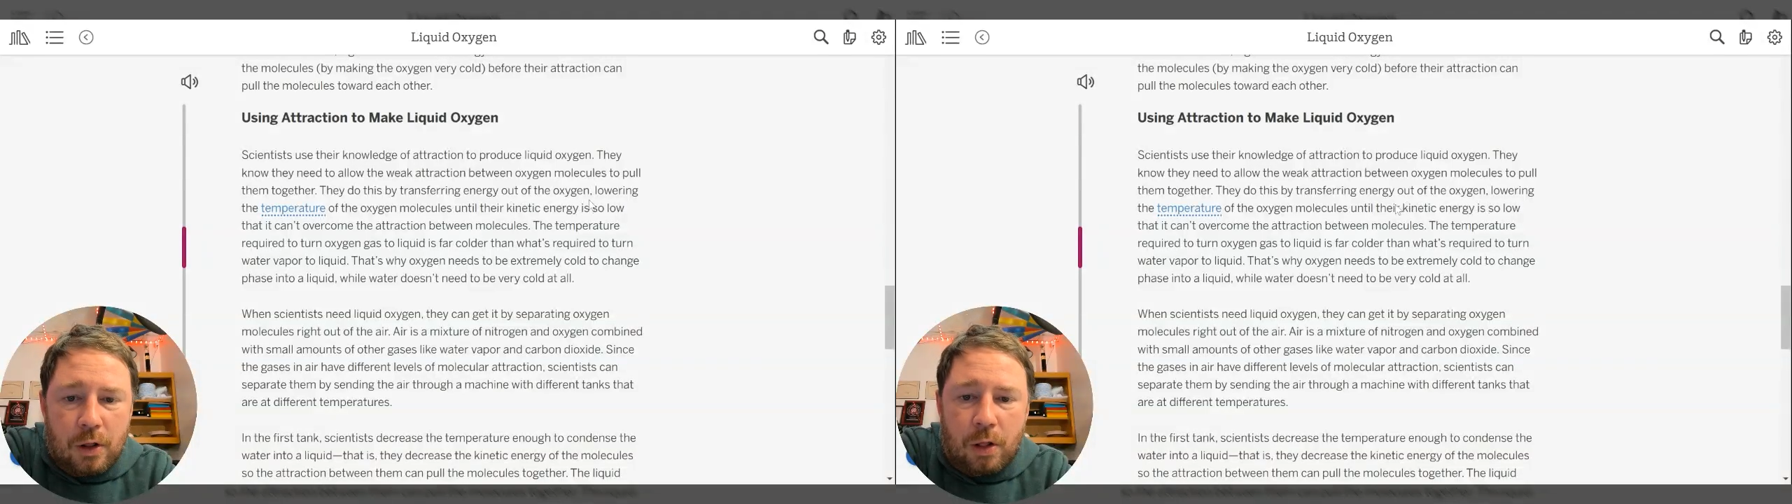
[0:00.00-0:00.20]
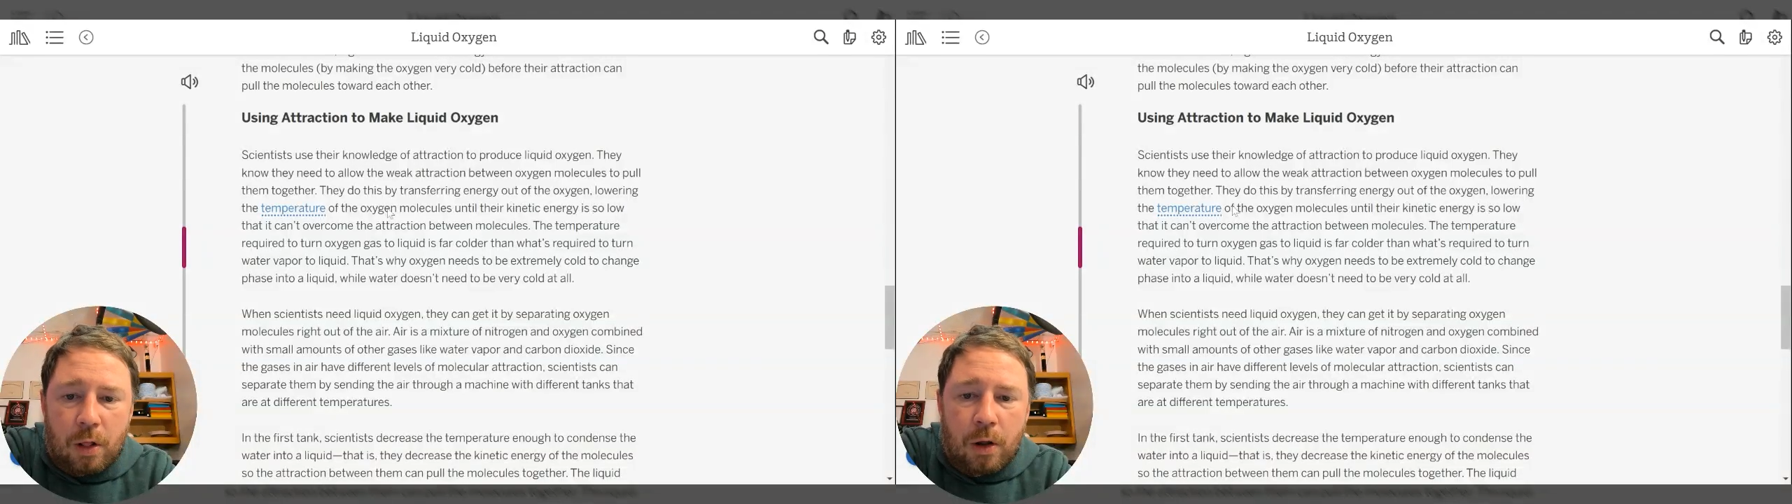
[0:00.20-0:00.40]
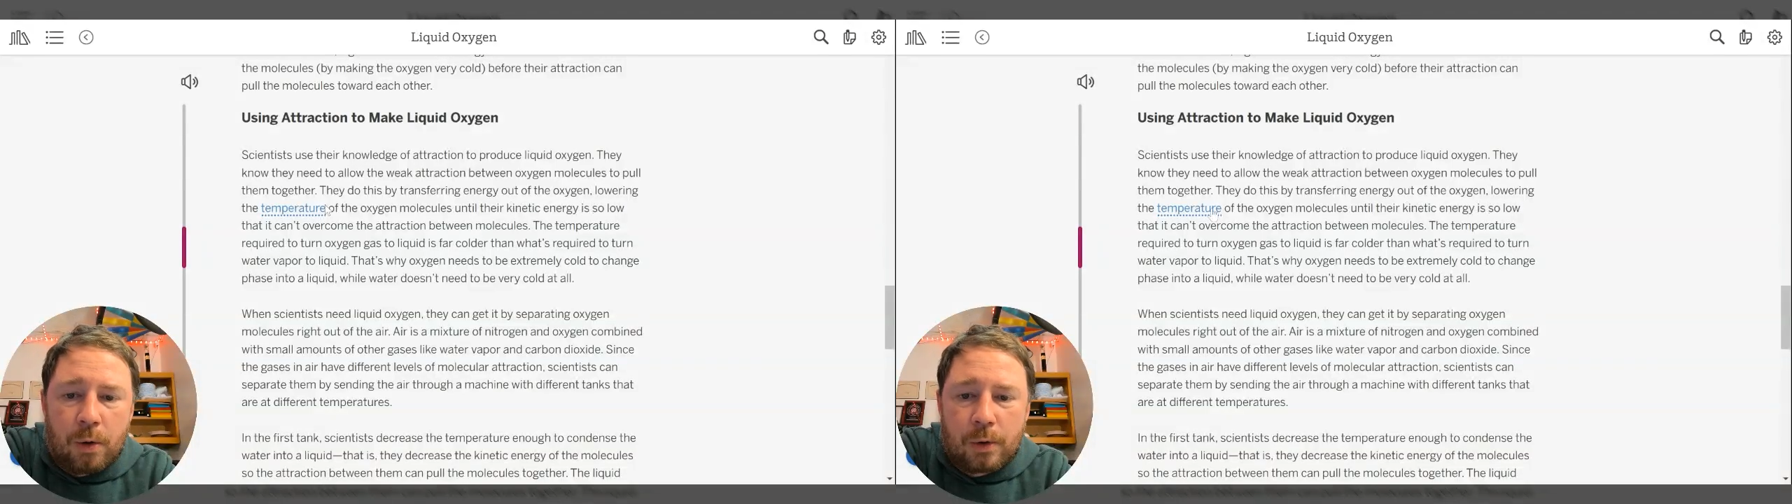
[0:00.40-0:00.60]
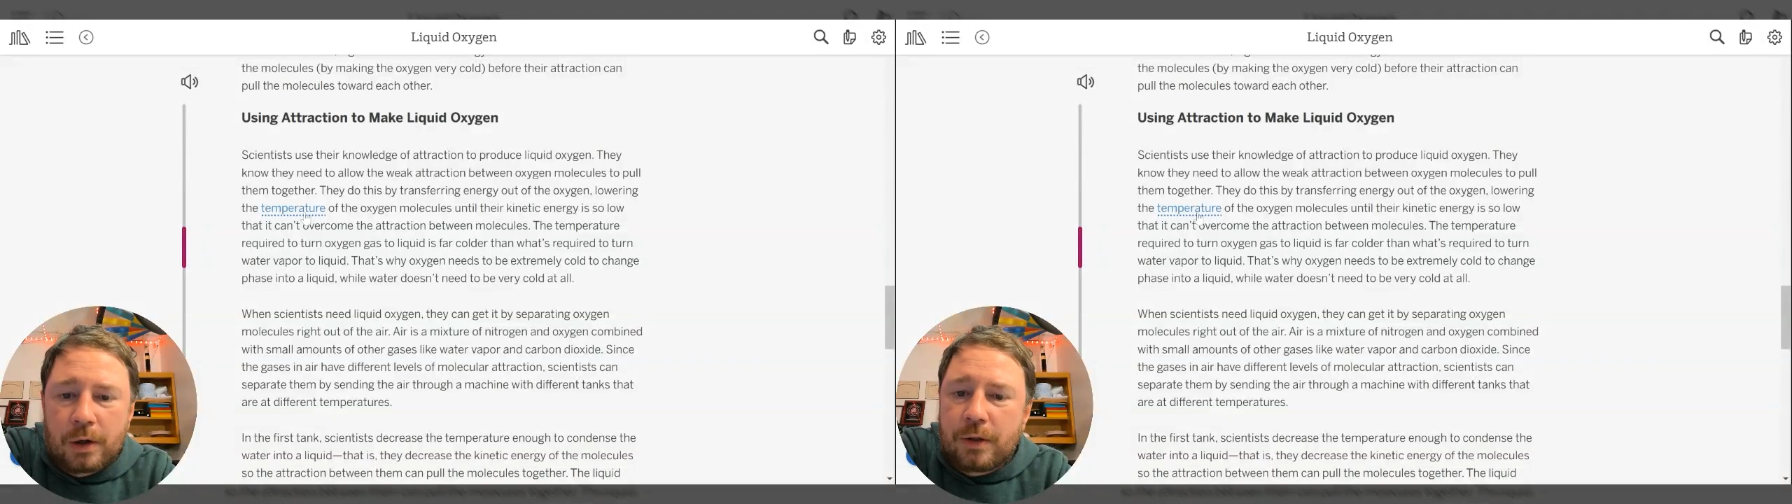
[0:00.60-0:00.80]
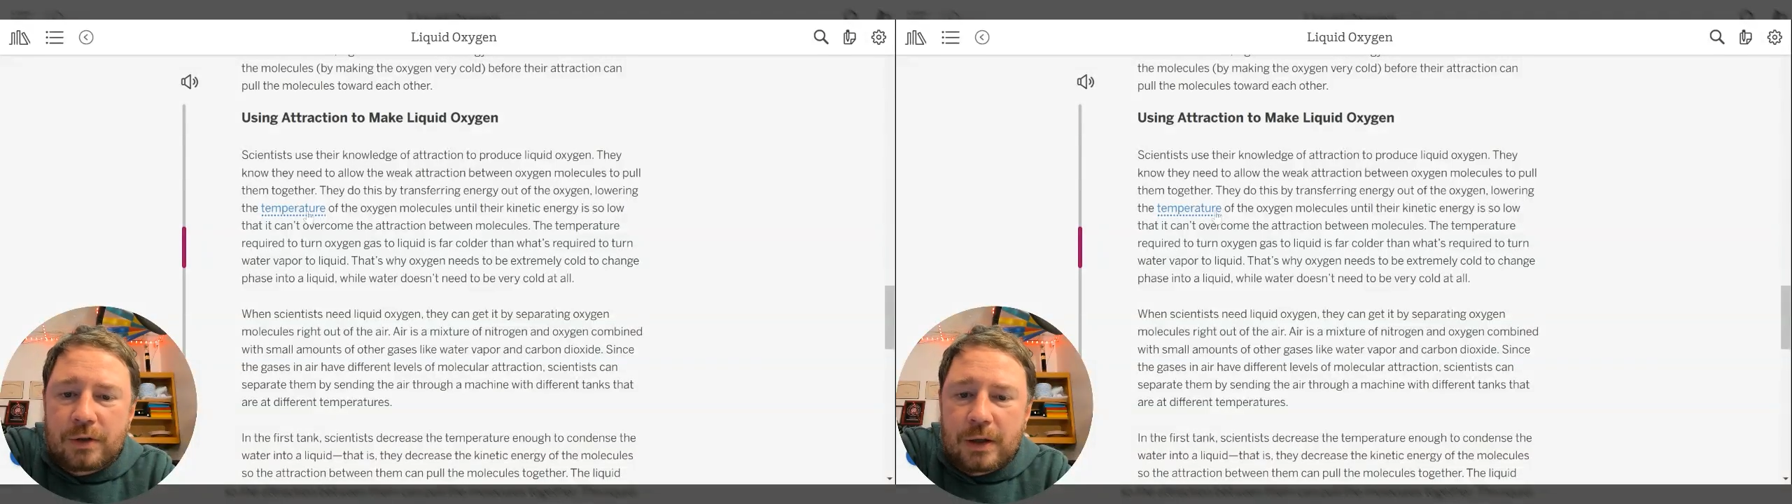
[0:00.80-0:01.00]

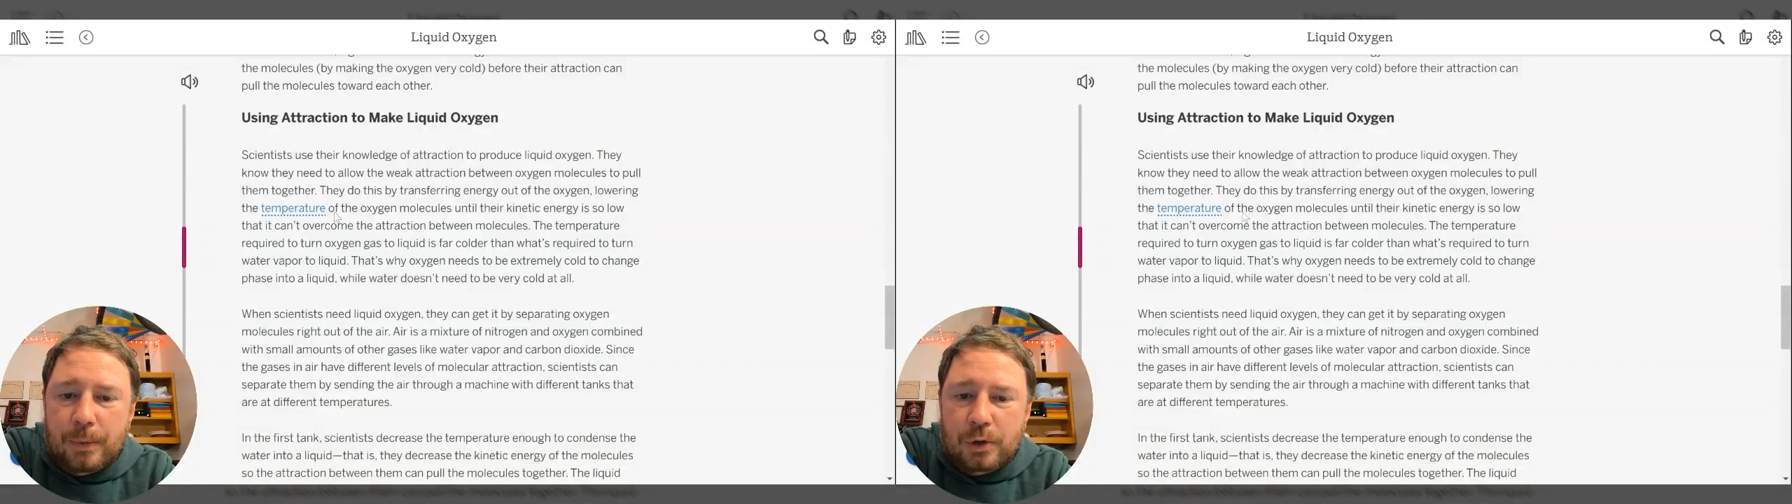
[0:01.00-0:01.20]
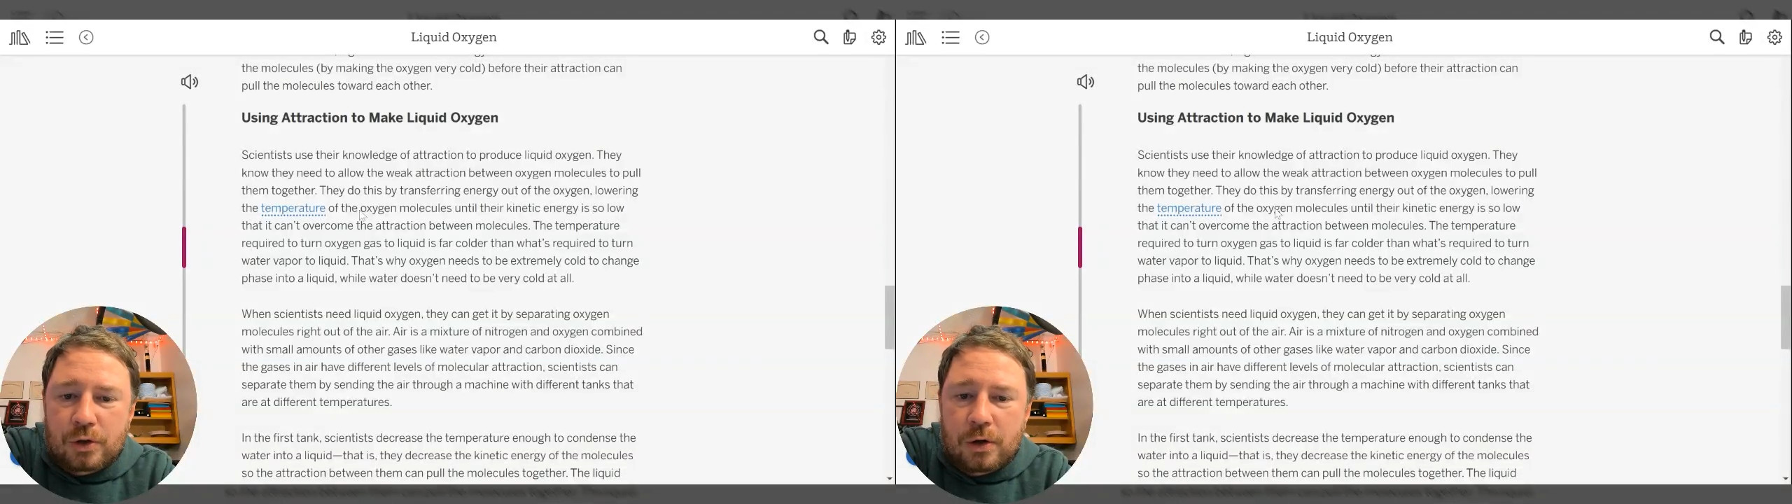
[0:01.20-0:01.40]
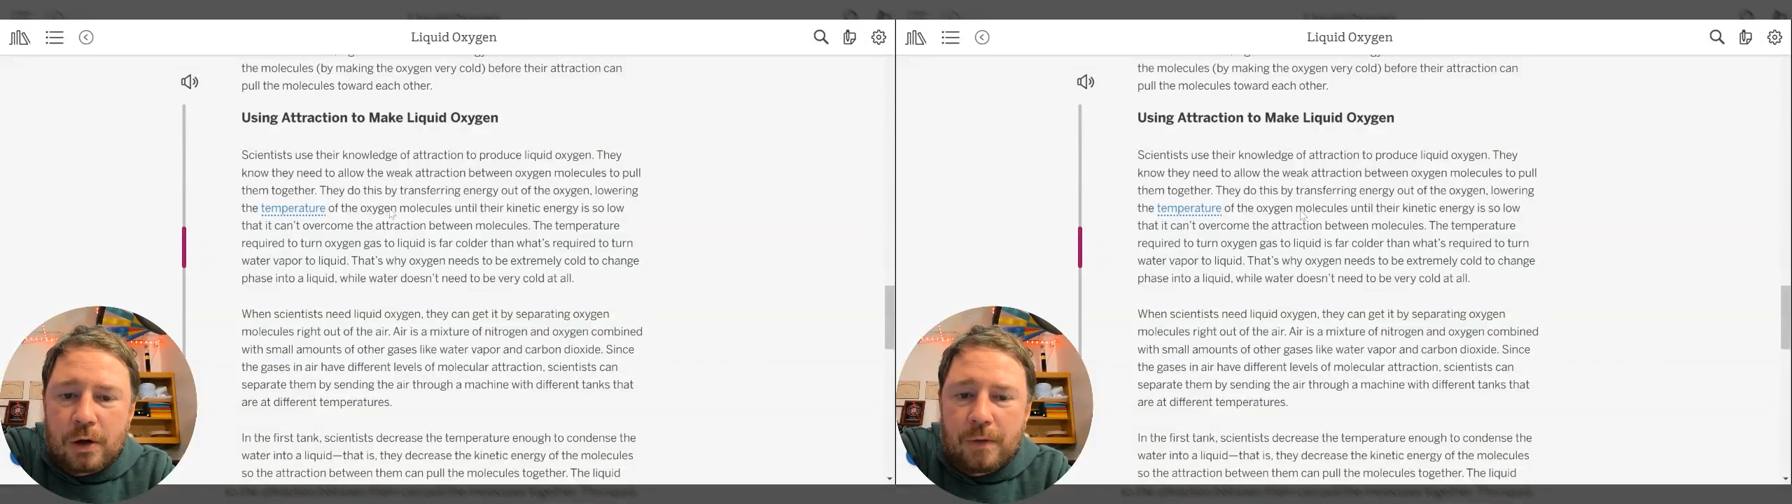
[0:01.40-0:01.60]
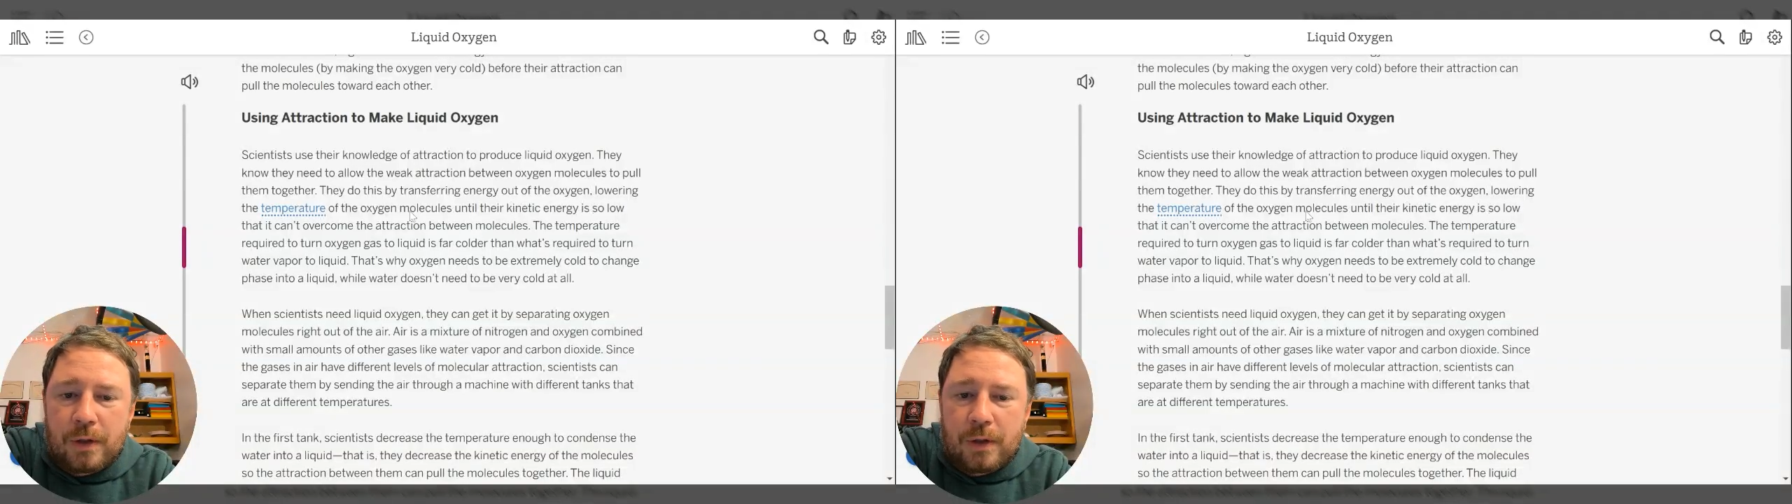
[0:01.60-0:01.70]
lowering the temperature of